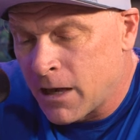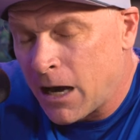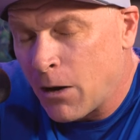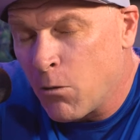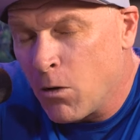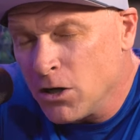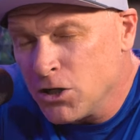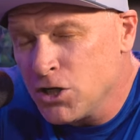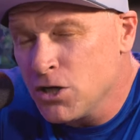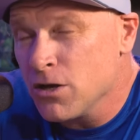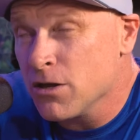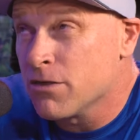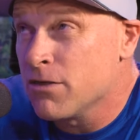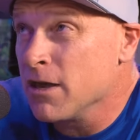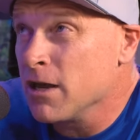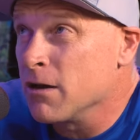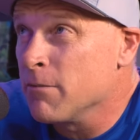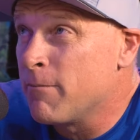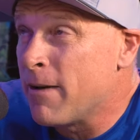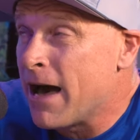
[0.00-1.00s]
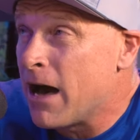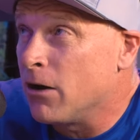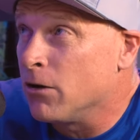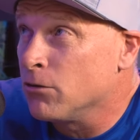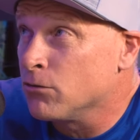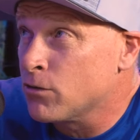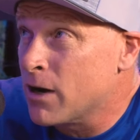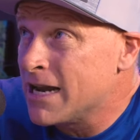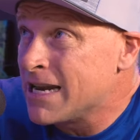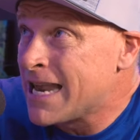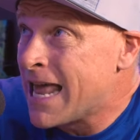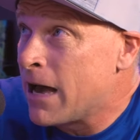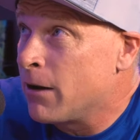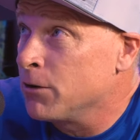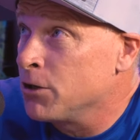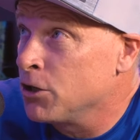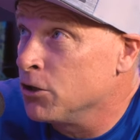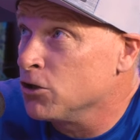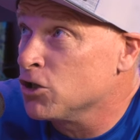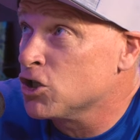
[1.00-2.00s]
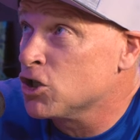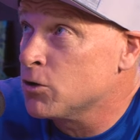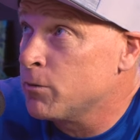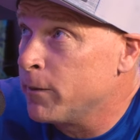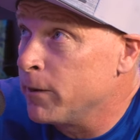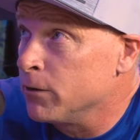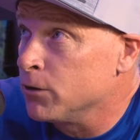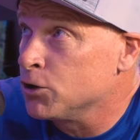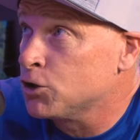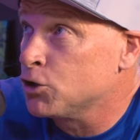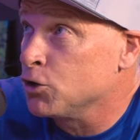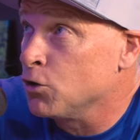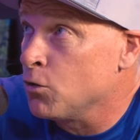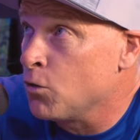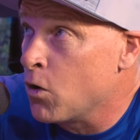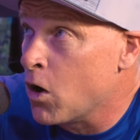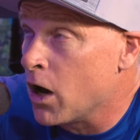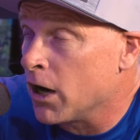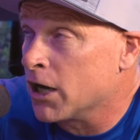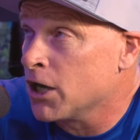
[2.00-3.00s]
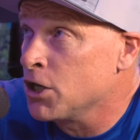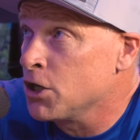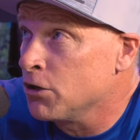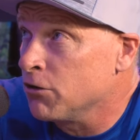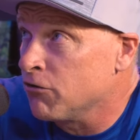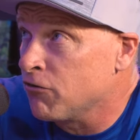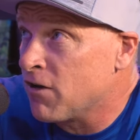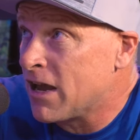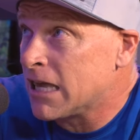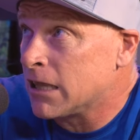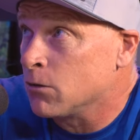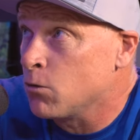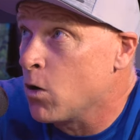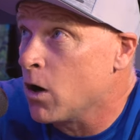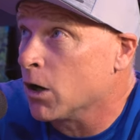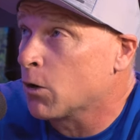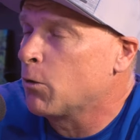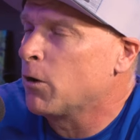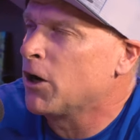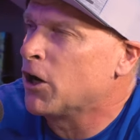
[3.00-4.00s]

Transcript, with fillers: I want you to think about right now in your spiritual walk, in your faith walk,